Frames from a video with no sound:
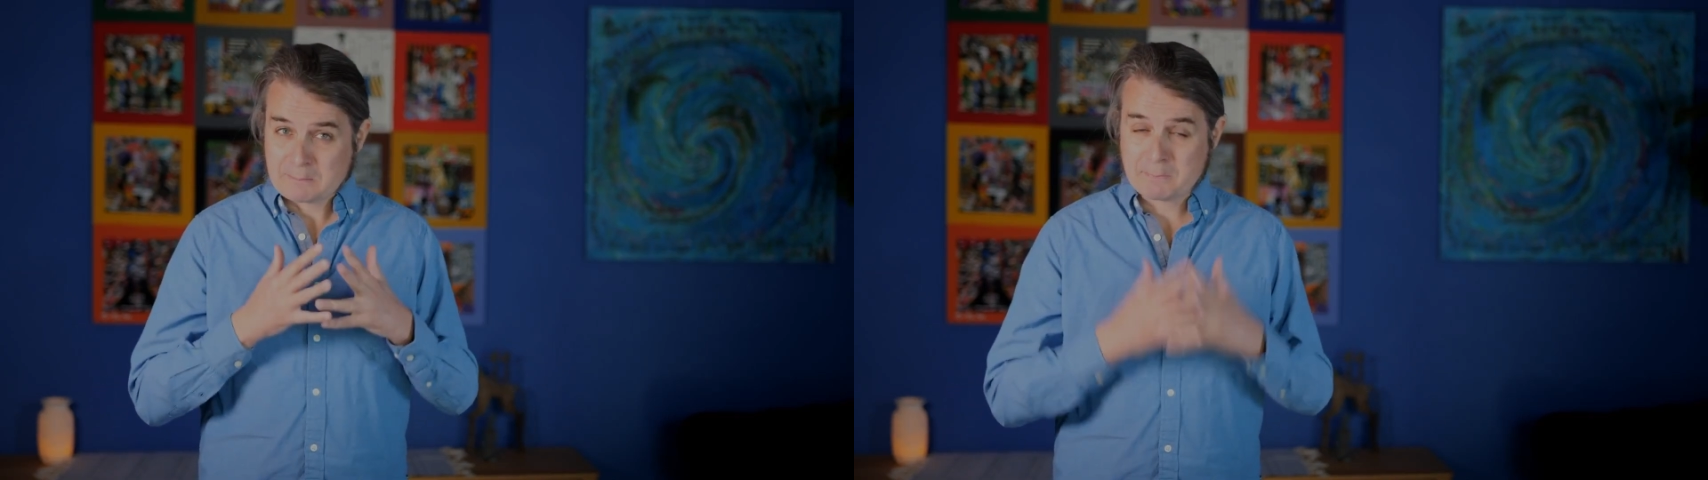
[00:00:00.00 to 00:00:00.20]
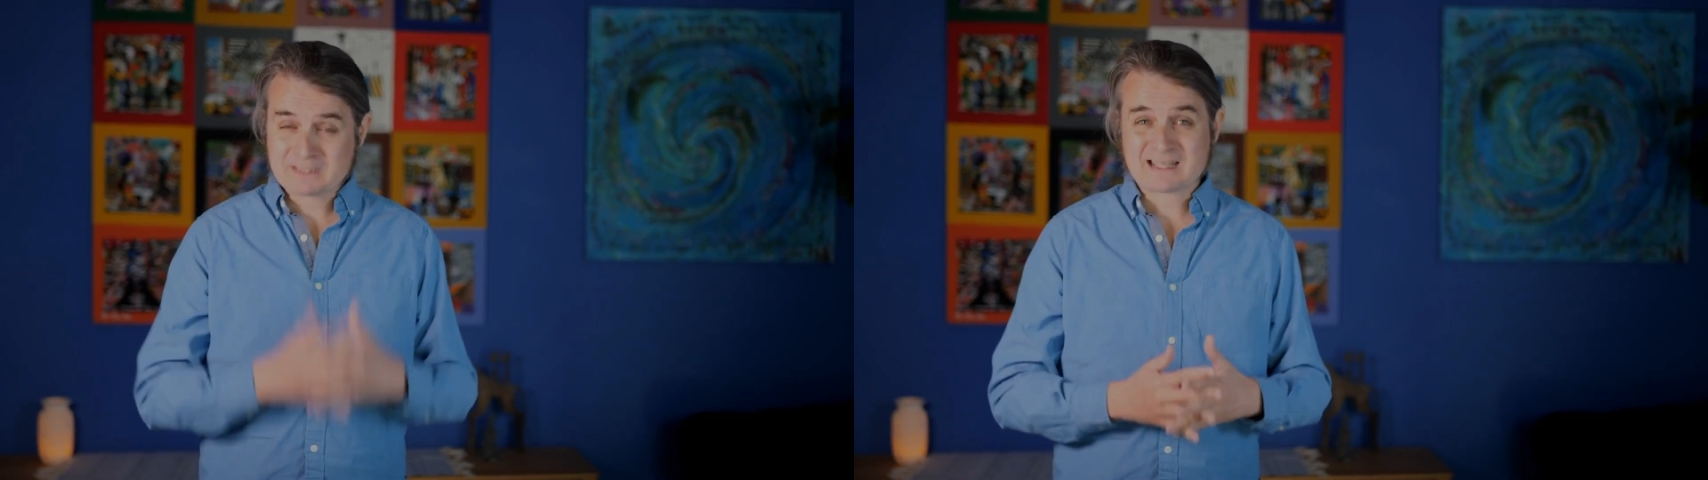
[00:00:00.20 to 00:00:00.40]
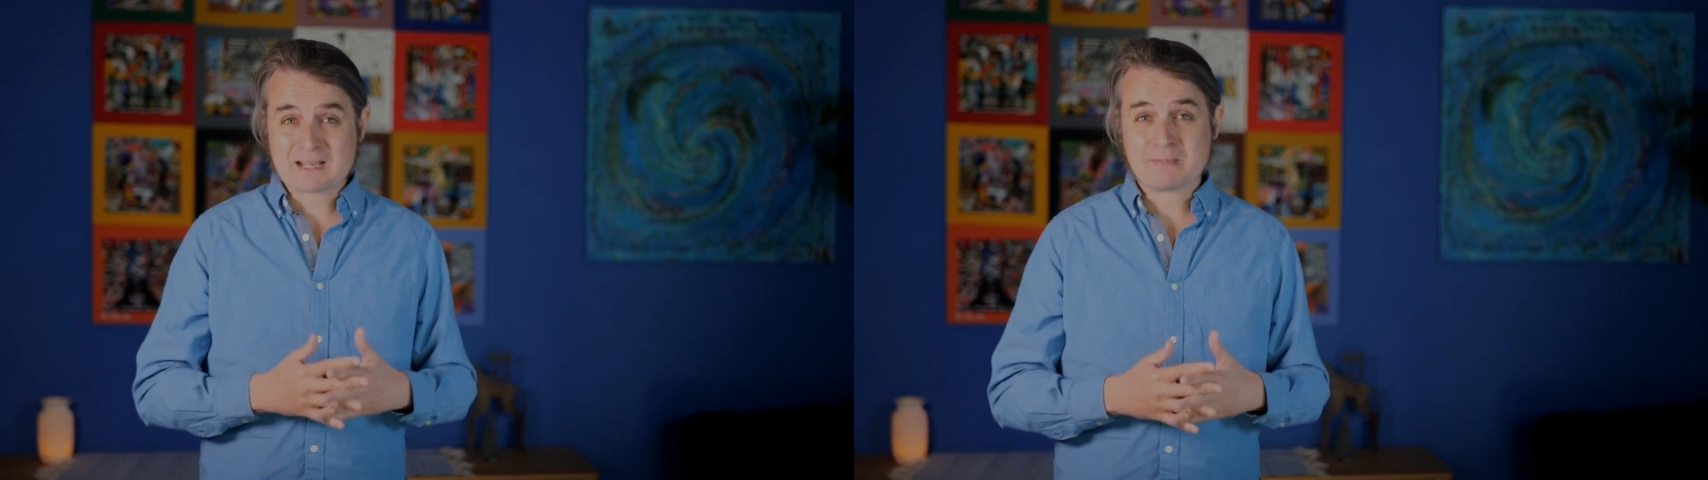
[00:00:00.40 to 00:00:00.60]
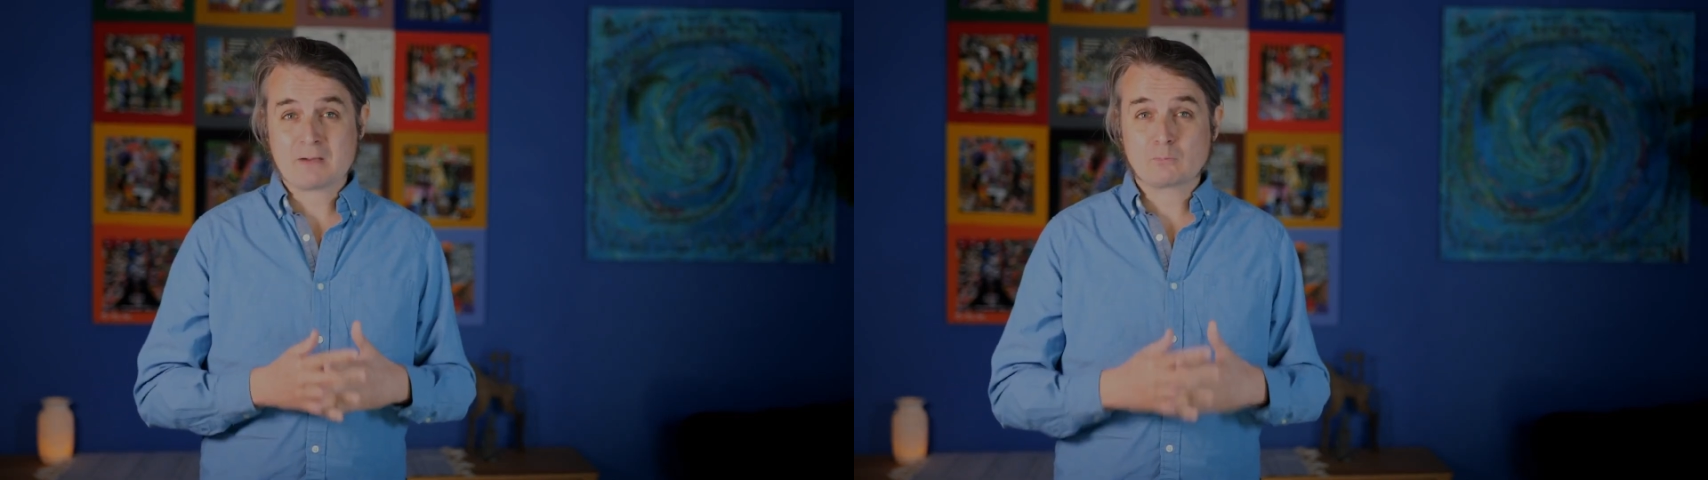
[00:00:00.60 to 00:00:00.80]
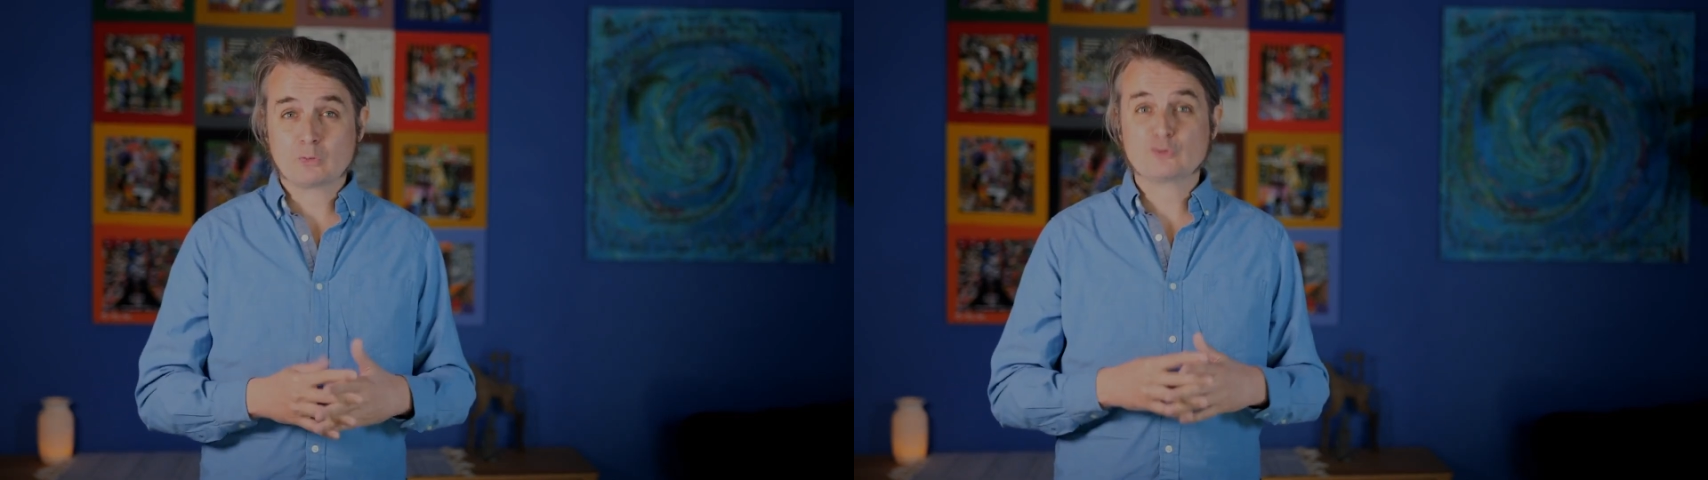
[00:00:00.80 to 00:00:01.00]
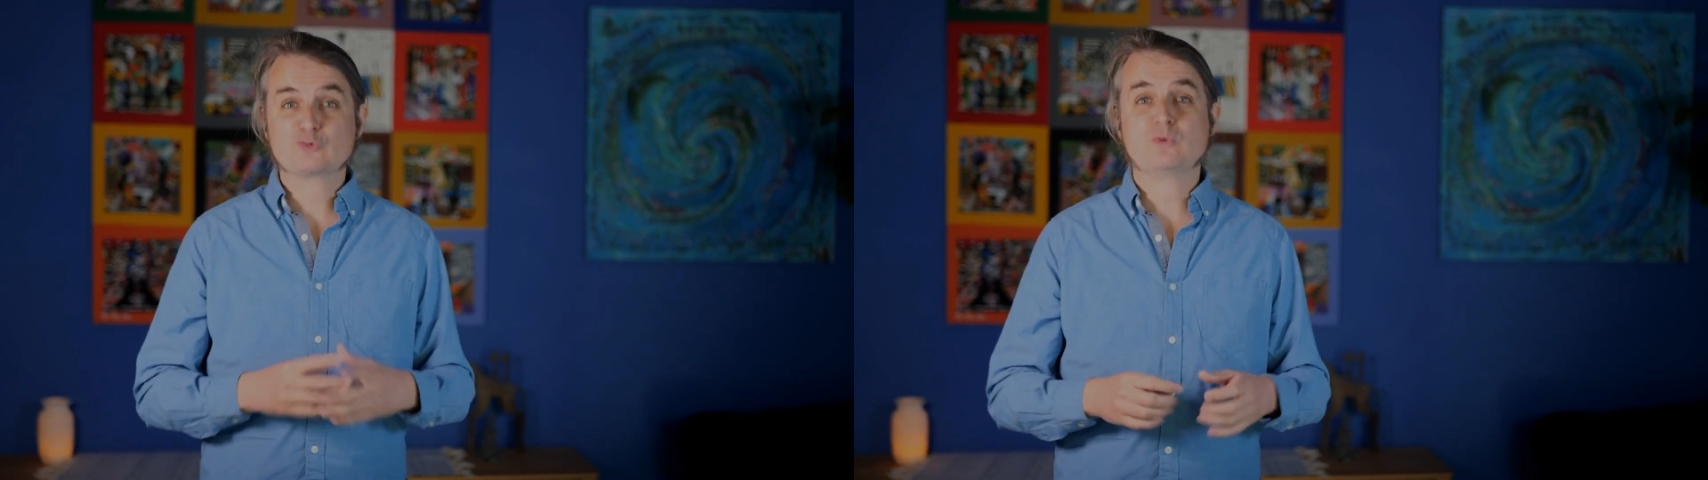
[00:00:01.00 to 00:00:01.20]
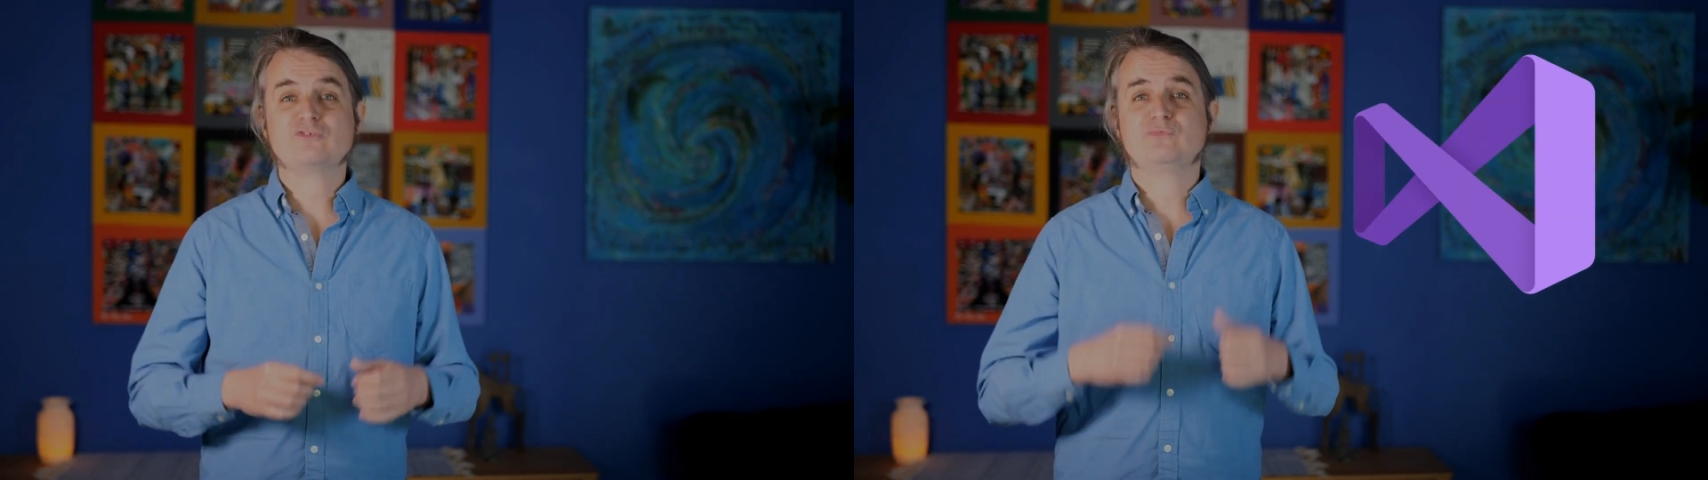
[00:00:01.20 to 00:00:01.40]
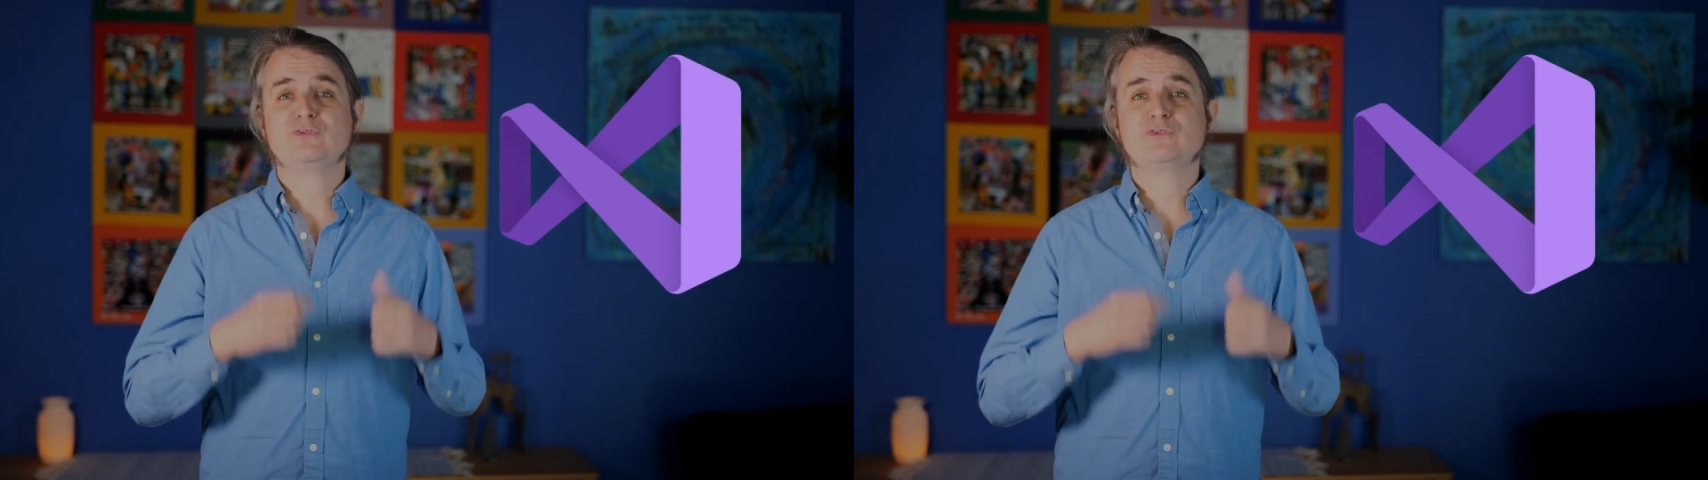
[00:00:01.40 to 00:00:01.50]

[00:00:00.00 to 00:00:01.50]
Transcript: Metalama works with